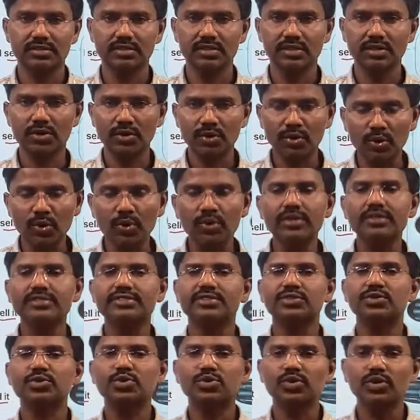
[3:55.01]

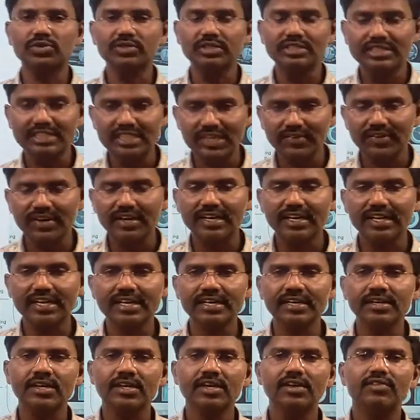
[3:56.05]
rules
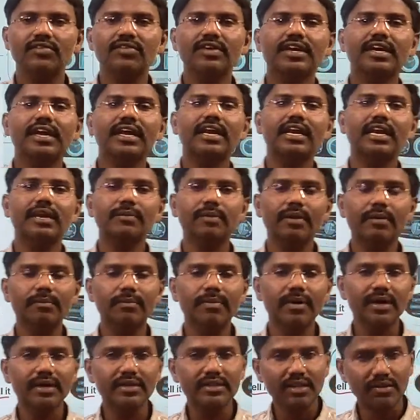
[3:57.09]
2017 we can
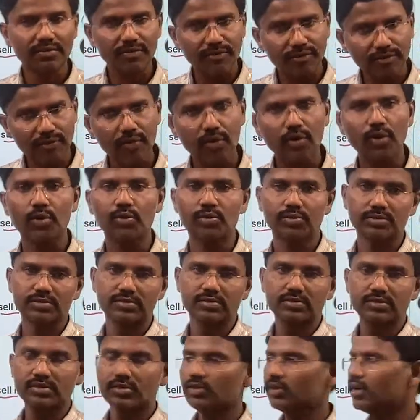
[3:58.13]
remember the flow.
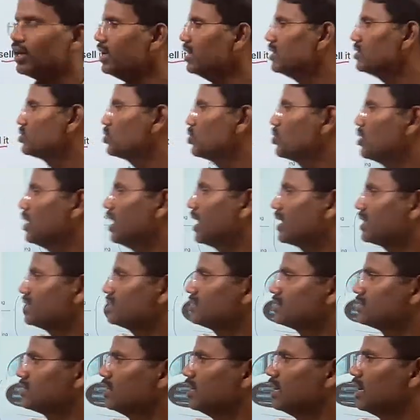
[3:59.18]
Okay, so let
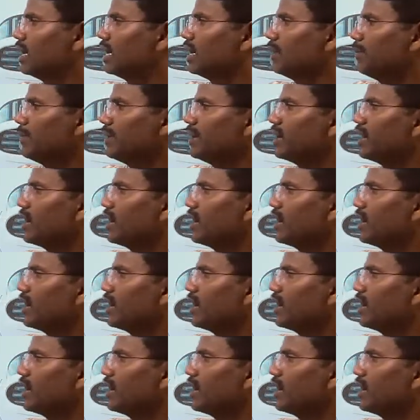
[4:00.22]
us repeat it